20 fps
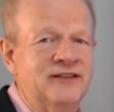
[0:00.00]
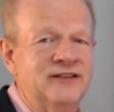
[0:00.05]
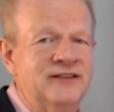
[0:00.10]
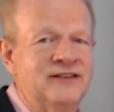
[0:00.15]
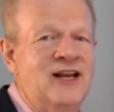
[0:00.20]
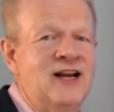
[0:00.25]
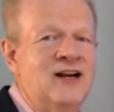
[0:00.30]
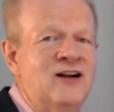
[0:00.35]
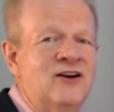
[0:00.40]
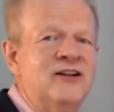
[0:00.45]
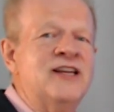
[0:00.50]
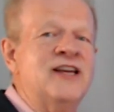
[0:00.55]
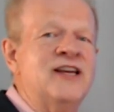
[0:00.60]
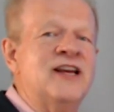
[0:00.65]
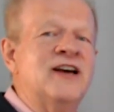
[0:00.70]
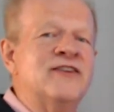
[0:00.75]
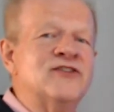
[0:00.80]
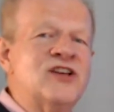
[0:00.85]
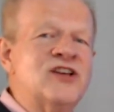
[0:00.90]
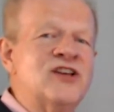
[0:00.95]
Now, on the
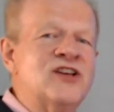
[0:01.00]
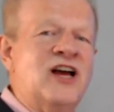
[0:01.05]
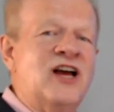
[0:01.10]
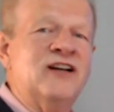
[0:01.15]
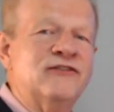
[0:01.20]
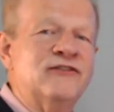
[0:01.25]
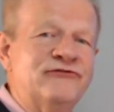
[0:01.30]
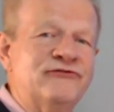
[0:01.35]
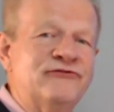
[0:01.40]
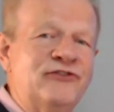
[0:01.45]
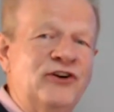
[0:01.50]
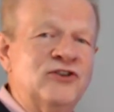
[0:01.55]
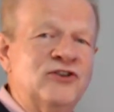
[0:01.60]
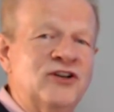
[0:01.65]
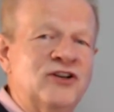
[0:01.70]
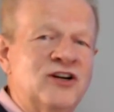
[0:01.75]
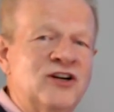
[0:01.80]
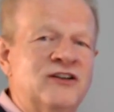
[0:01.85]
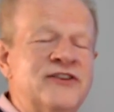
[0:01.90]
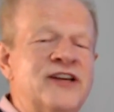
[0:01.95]
other side of the phone
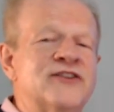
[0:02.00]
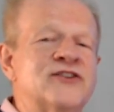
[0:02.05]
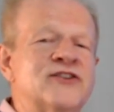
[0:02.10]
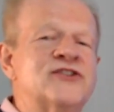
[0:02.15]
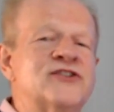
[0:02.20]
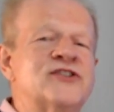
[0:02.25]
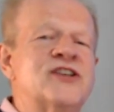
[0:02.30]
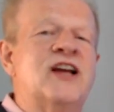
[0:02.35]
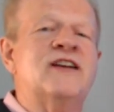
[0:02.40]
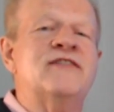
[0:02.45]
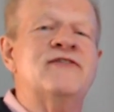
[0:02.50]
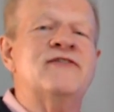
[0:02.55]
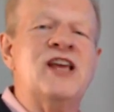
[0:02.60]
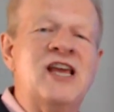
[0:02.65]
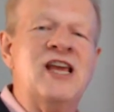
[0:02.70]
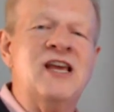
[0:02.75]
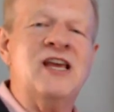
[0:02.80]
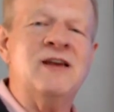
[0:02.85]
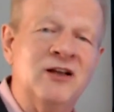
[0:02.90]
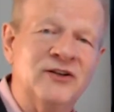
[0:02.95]
call, the other side of the
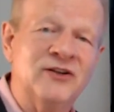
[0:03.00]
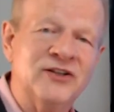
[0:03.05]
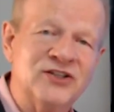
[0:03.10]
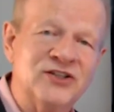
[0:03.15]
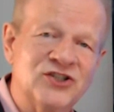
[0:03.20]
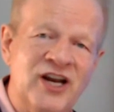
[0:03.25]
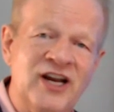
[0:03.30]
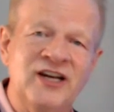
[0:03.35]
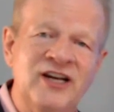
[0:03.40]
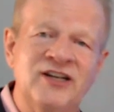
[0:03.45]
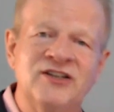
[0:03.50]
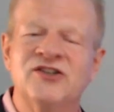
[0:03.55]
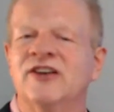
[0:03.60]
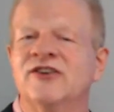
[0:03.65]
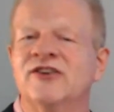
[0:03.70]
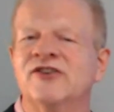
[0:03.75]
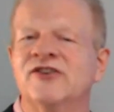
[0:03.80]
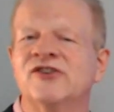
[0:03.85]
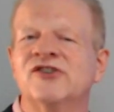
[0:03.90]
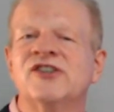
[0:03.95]
email exchange, the
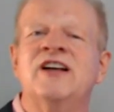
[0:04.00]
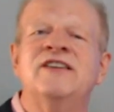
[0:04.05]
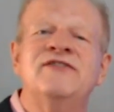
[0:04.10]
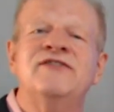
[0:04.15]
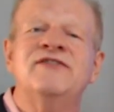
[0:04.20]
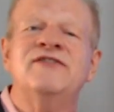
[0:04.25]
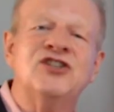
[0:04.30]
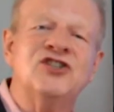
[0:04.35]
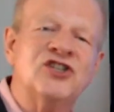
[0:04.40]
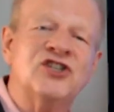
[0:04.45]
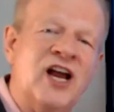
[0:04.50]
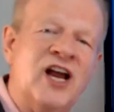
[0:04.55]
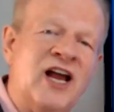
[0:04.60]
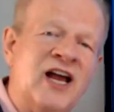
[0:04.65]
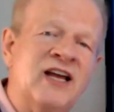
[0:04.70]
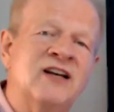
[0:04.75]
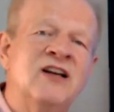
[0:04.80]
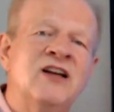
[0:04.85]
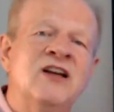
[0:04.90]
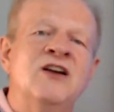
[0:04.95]
other side of the
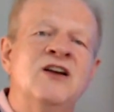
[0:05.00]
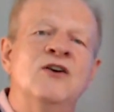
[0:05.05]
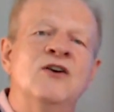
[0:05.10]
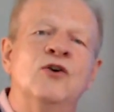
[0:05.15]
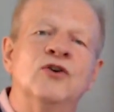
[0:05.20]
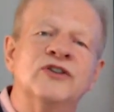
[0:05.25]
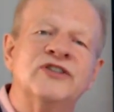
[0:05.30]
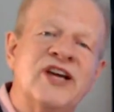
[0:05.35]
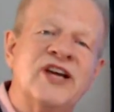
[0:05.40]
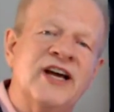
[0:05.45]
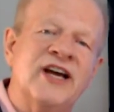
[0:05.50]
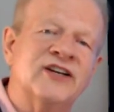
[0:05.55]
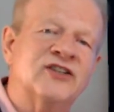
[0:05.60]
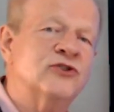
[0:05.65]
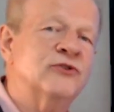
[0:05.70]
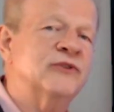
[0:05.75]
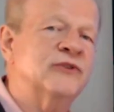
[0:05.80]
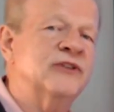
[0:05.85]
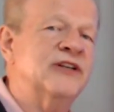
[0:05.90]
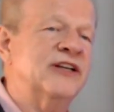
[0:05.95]
chat or
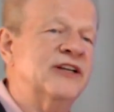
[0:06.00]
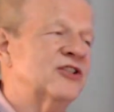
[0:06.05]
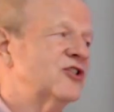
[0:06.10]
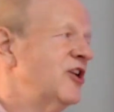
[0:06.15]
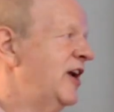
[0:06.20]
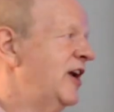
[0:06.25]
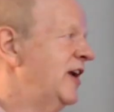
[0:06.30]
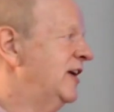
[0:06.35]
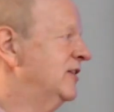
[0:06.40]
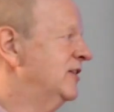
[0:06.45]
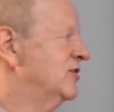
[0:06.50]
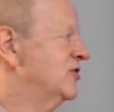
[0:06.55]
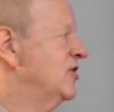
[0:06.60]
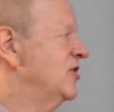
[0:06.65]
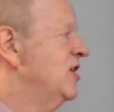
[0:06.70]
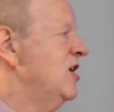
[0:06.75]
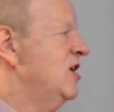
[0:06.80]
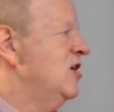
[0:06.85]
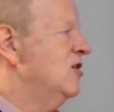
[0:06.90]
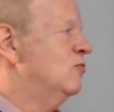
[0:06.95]
textual exchange,
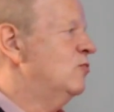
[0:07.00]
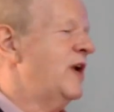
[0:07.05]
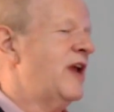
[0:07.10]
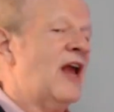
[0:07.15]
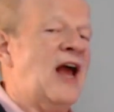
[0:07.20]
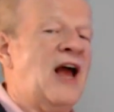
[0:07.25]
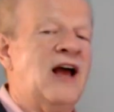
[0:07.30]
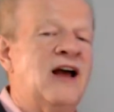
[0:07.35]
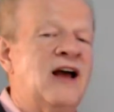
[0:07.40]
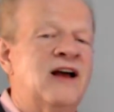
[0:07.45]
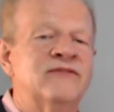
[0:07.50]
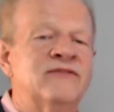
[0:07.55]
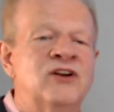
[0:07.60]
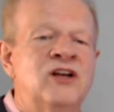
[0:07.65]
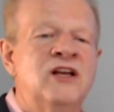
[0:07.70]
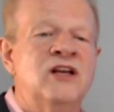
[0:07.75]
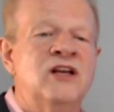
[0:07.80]
we have